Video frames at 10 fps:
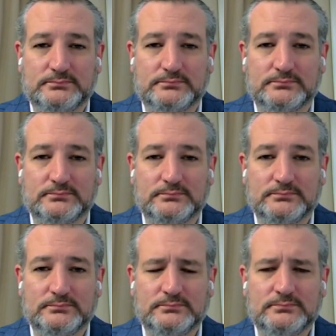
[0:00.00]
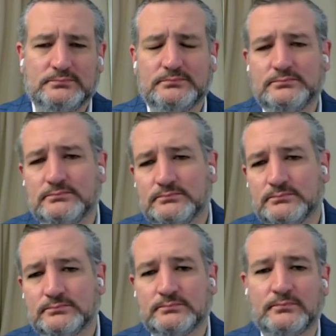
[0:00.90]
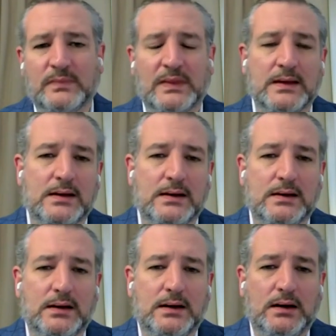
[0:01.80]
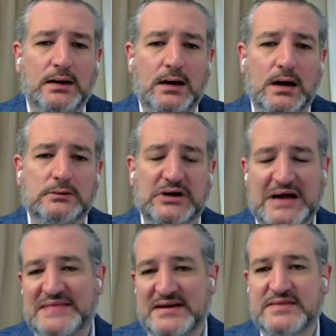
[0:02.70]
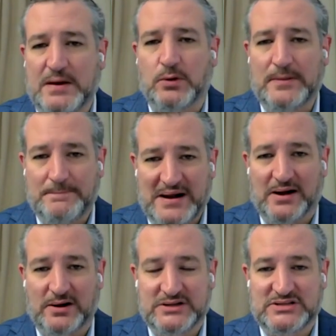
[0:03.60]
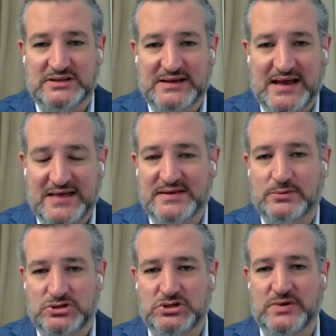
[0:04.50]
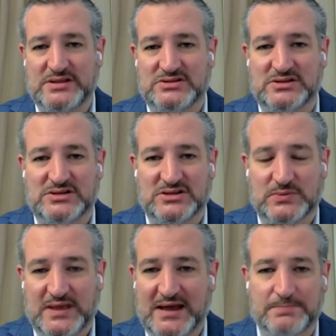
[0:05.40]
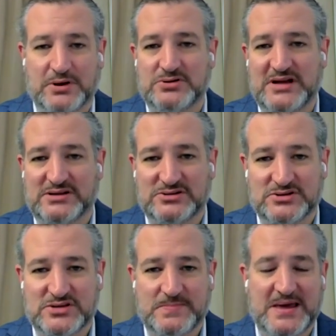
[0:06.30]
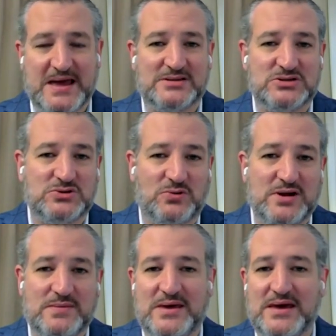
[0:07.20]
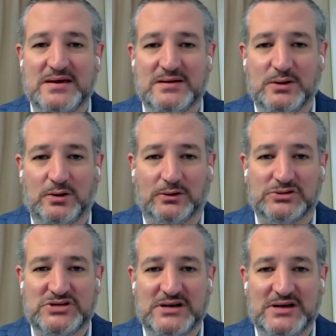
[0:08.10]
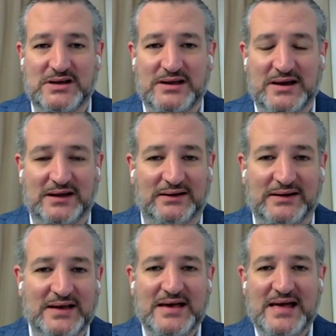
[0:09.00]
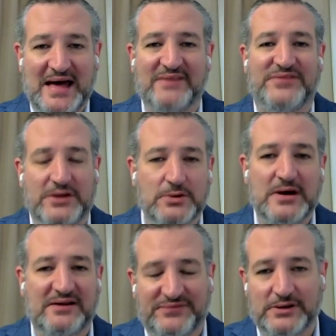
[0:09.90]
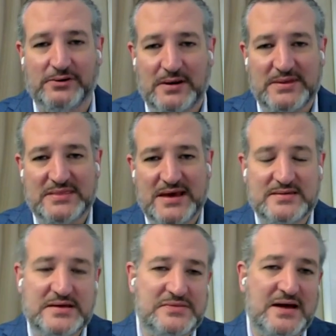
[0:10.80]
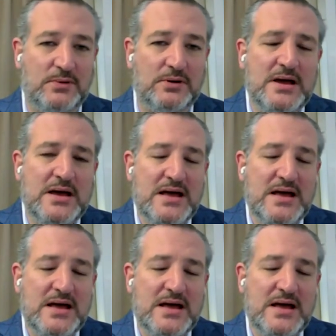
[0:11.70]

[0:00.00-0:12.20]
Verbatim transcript: did they say to you during the commercials? Oh, look, I think they were embarrassed that they had, there were two instances where they had protesters that began screaming and cursing and yelling, F you, F you. I mean, they, they, they were,